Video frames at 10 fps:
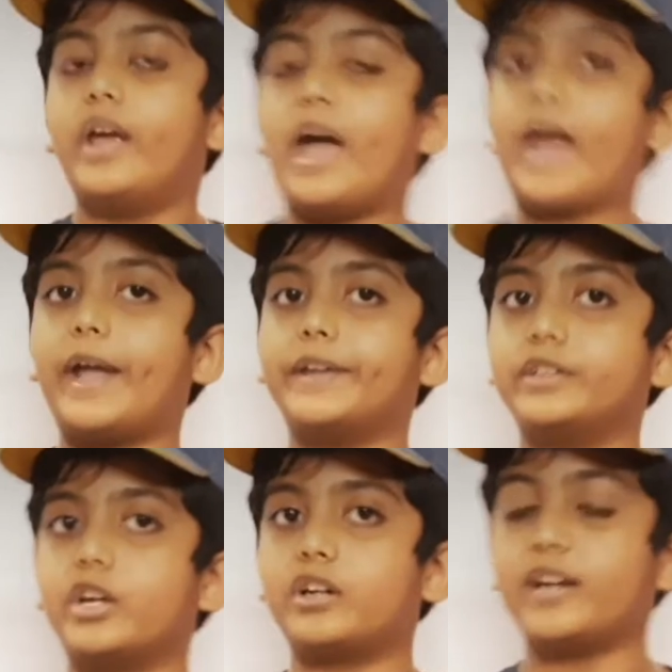and
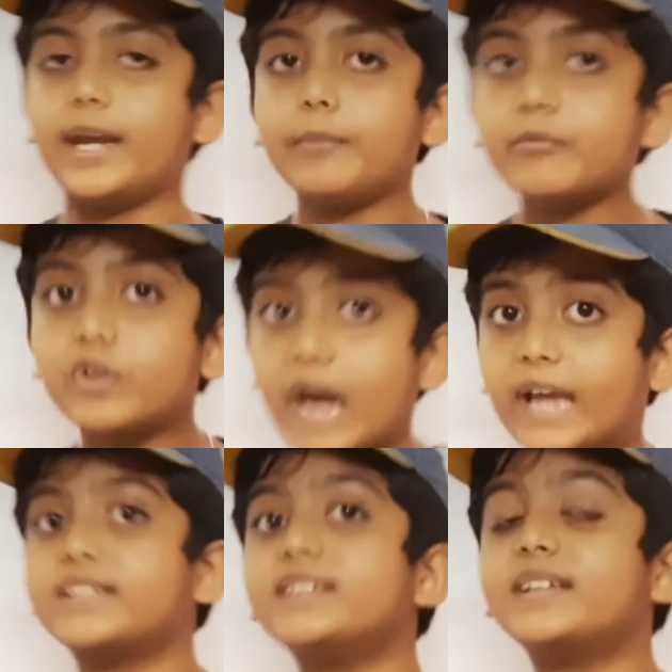your game
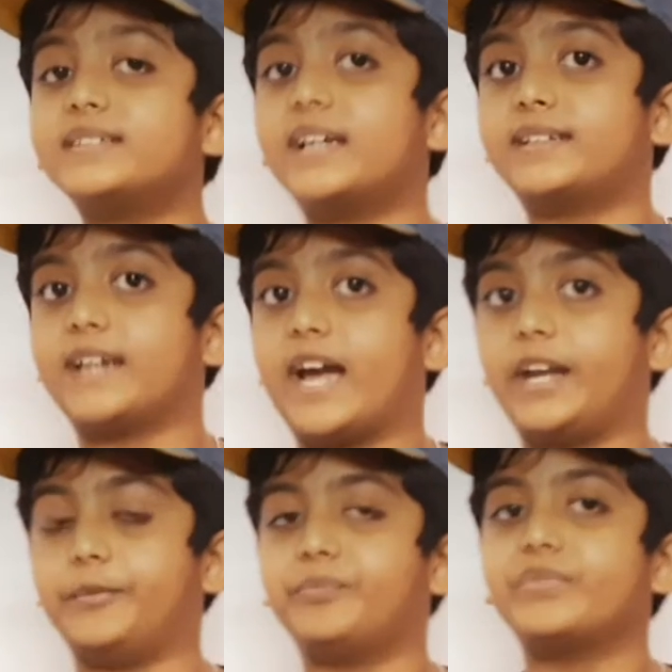crashes at that
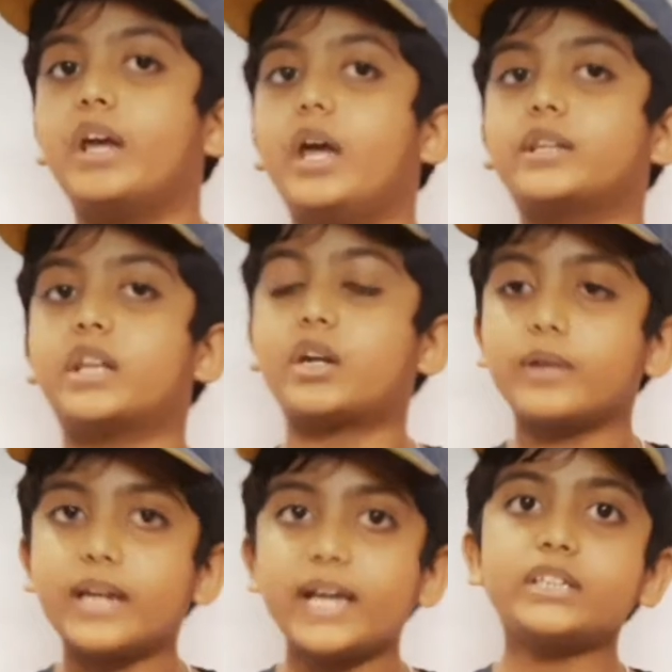time, the
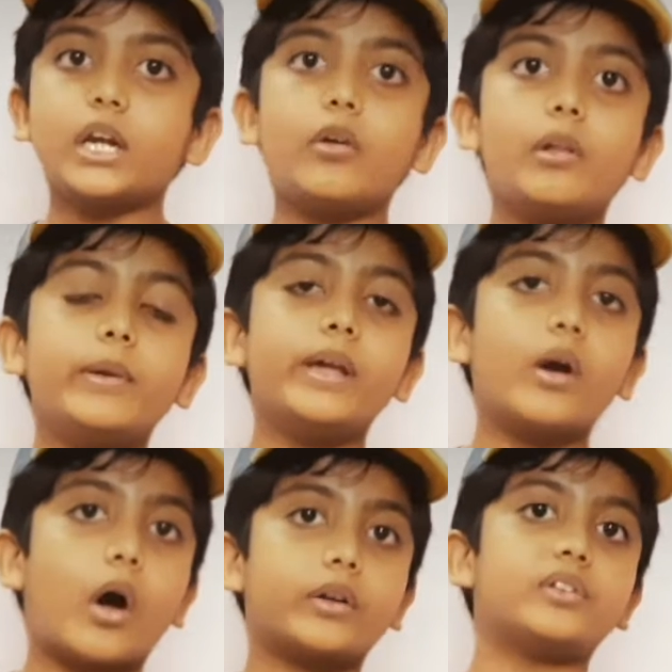creature will be
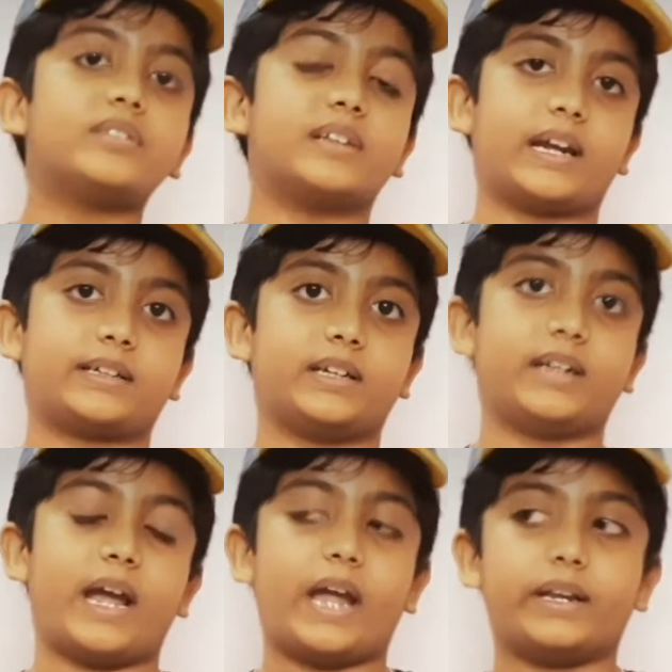auto-selected
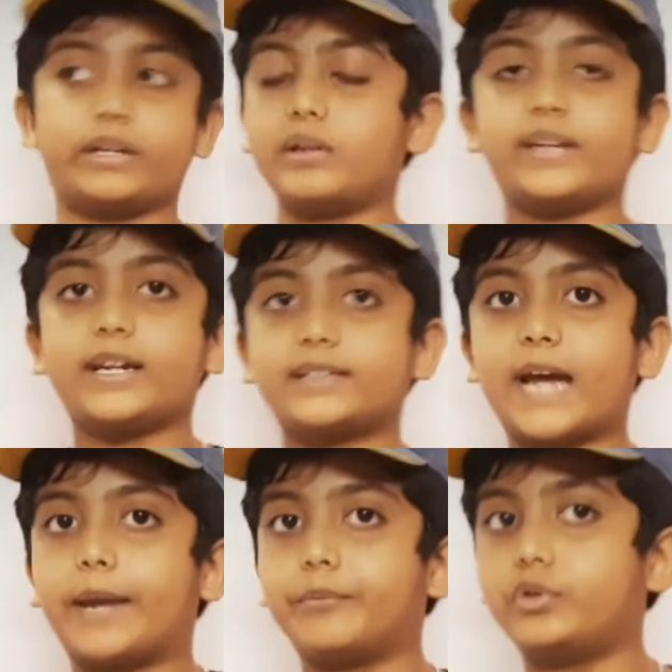and it will take
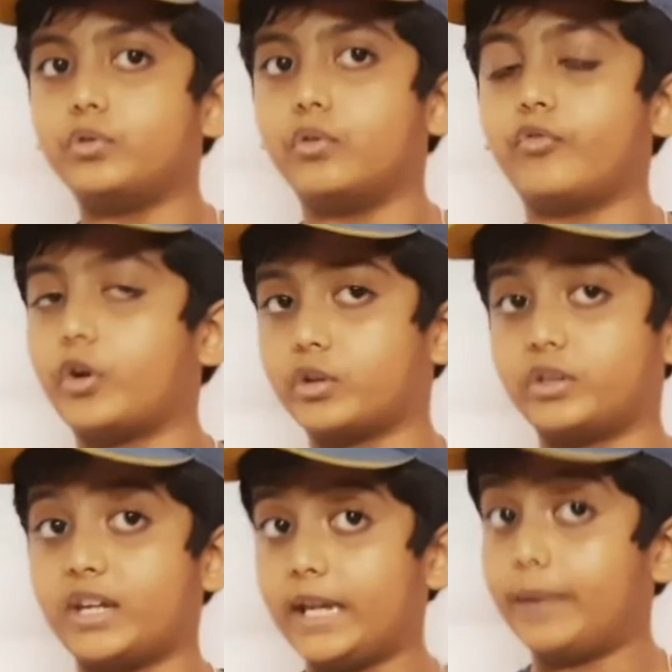time for
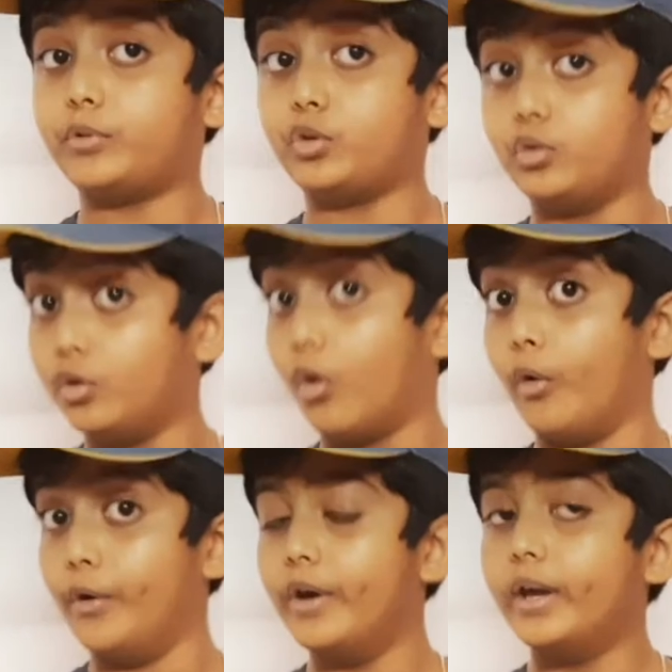the game to
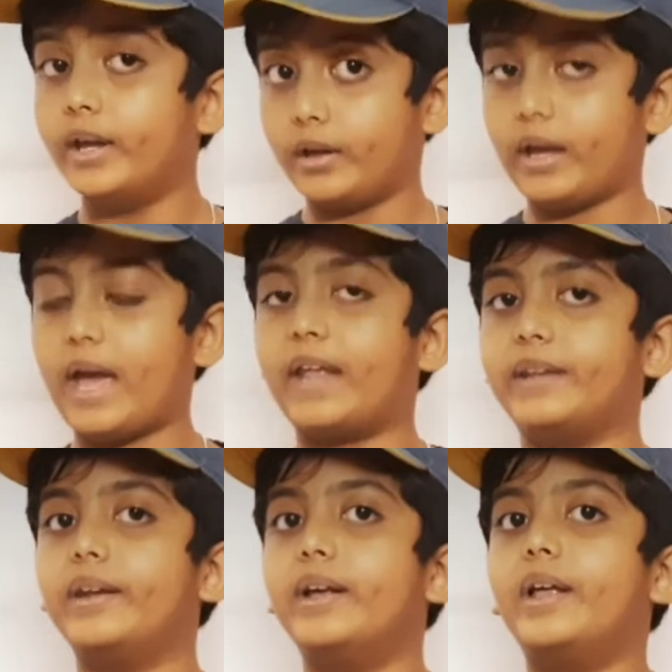load.
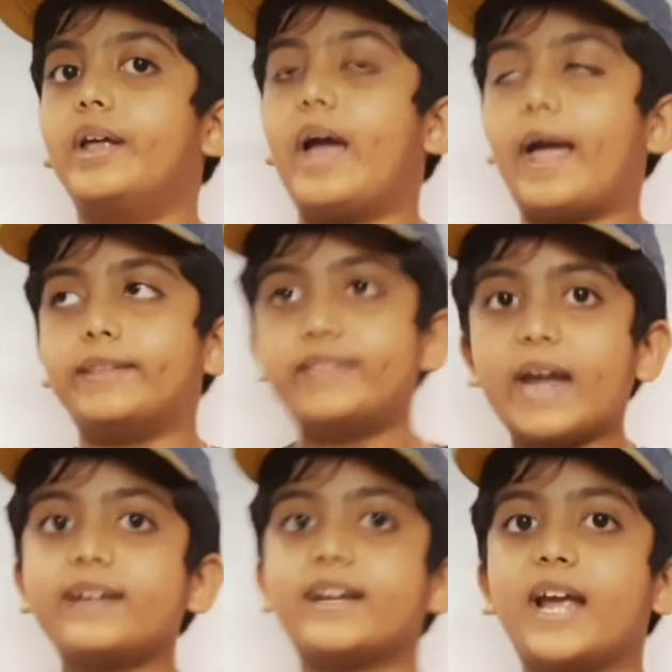And at
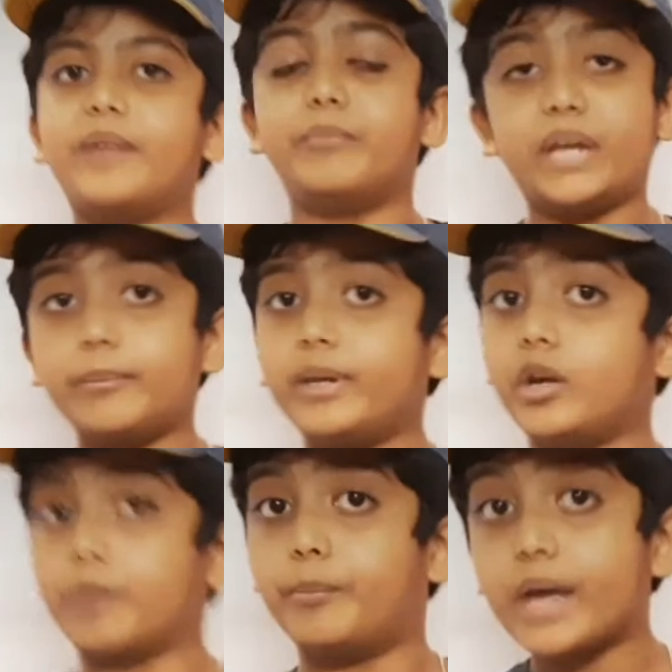that time, maybe
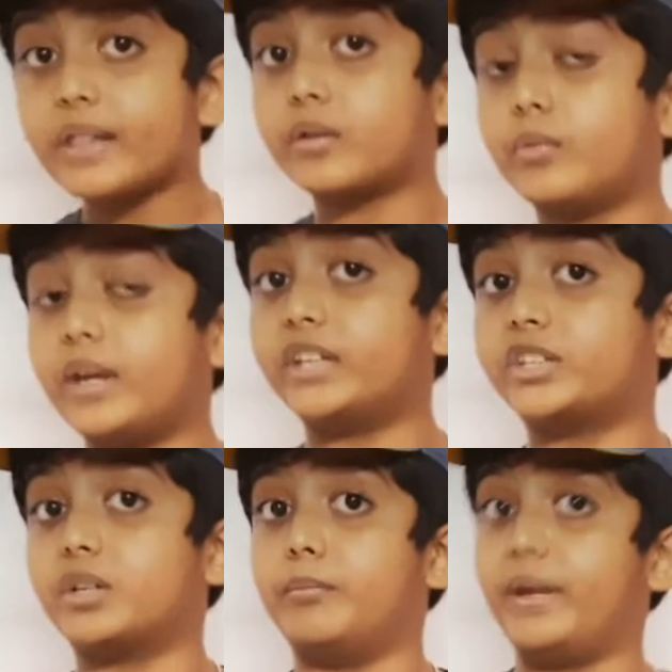your best
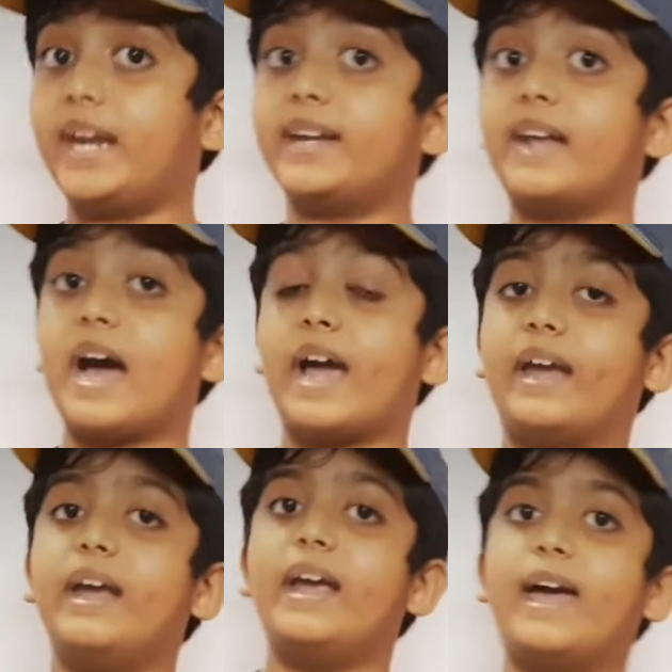creature may
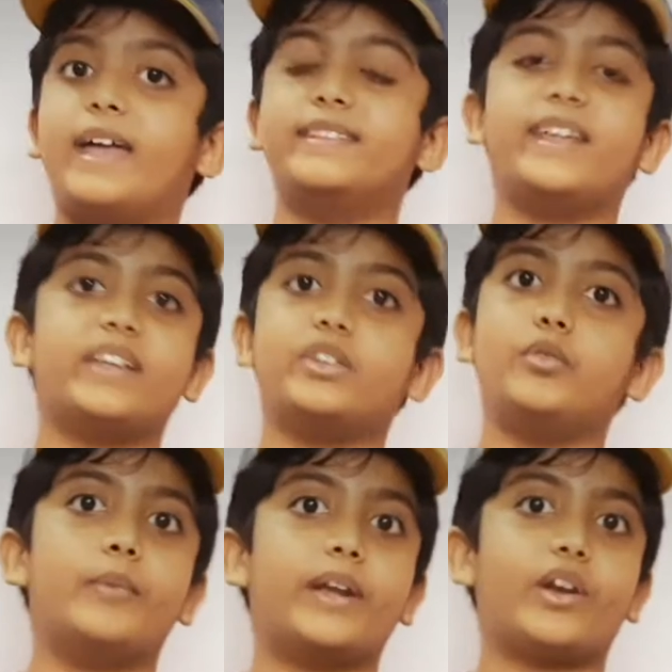die, and then
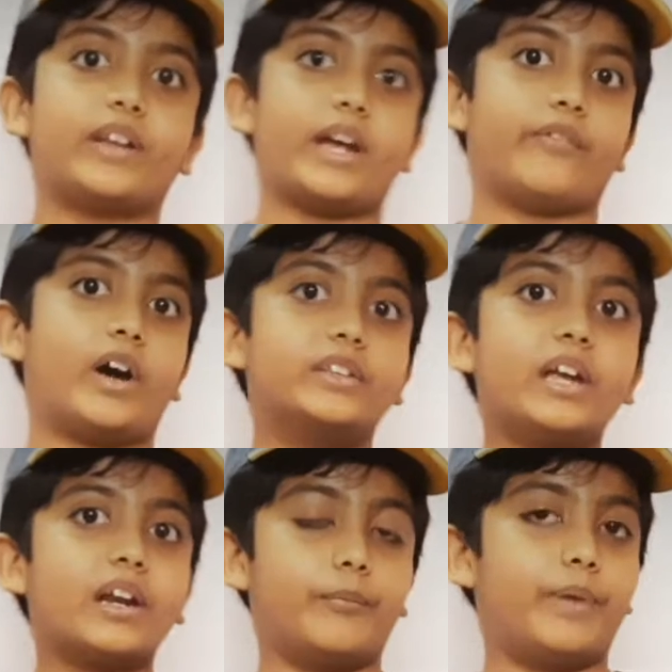you may not have
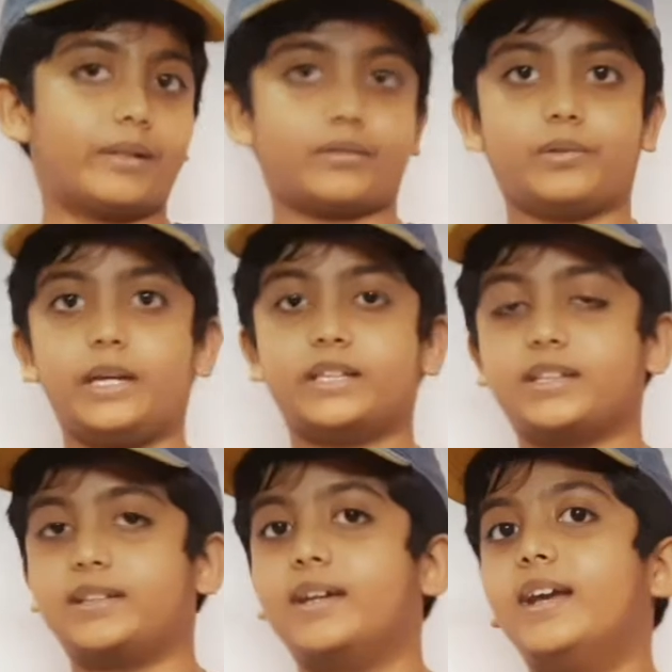other best
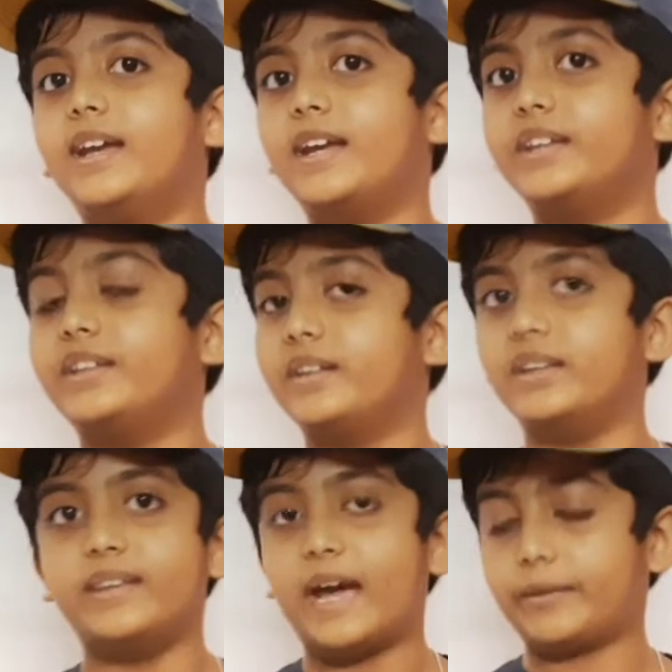creatures
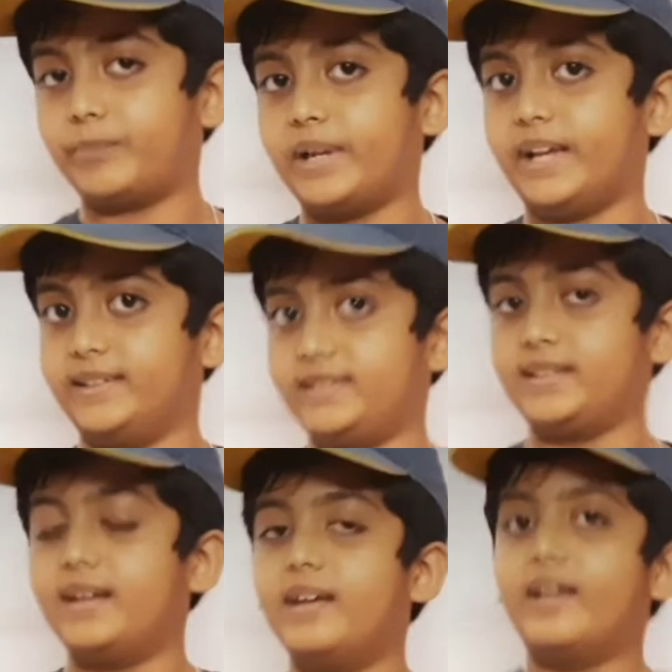in that place.
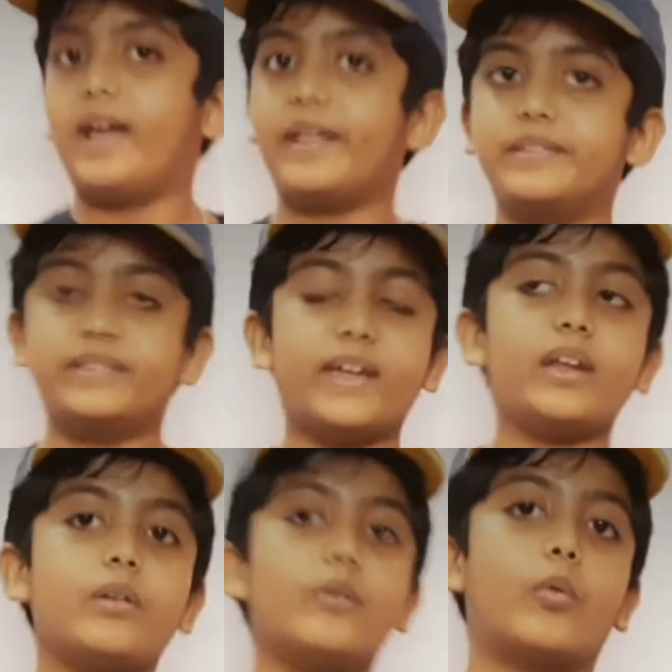And
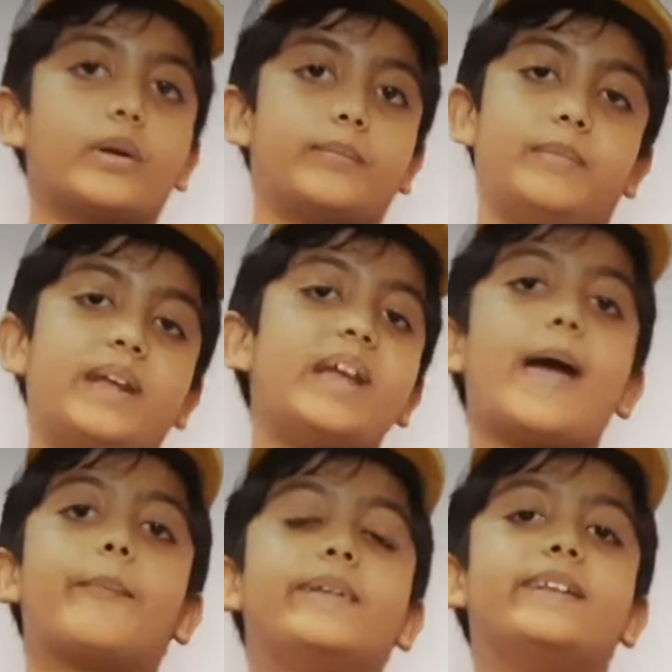then what may
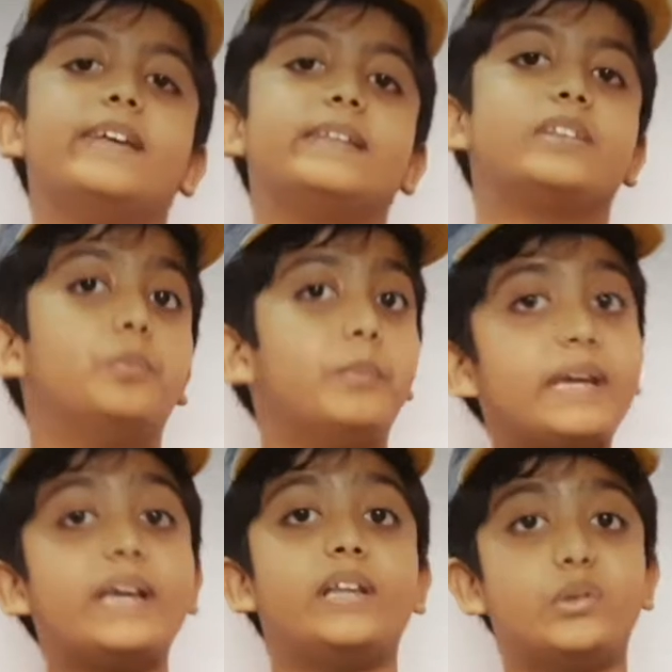happen is you
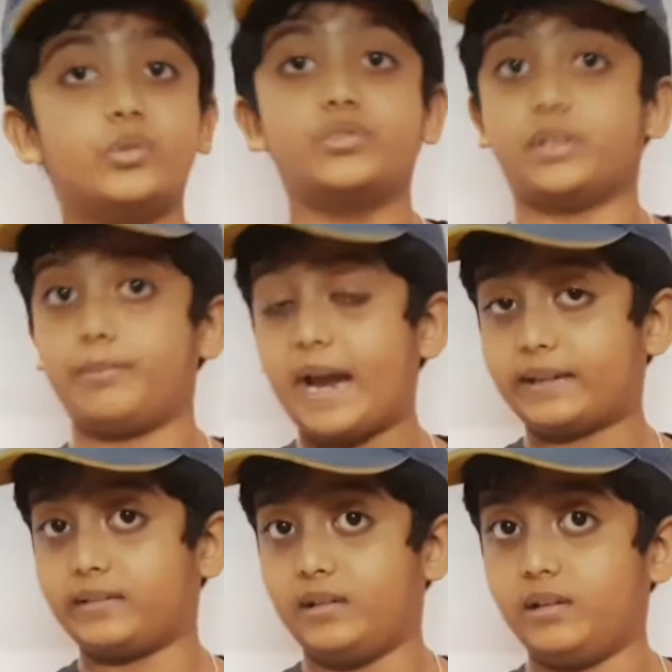may lose the
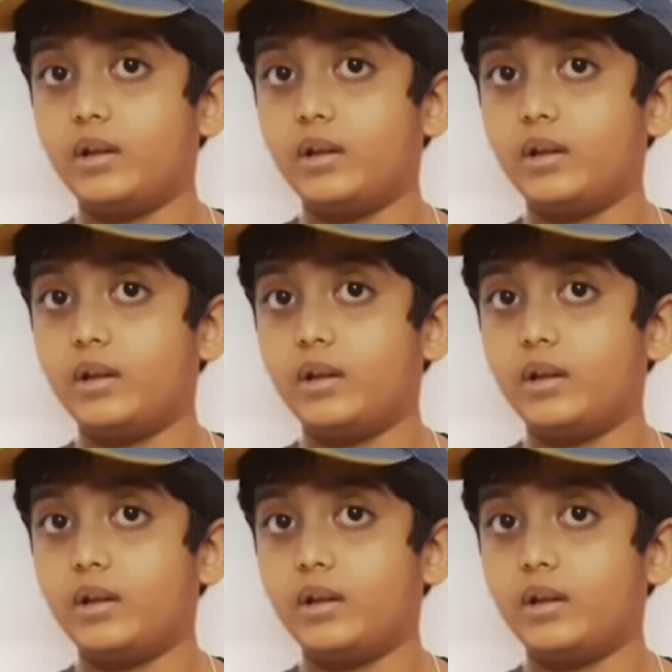battle.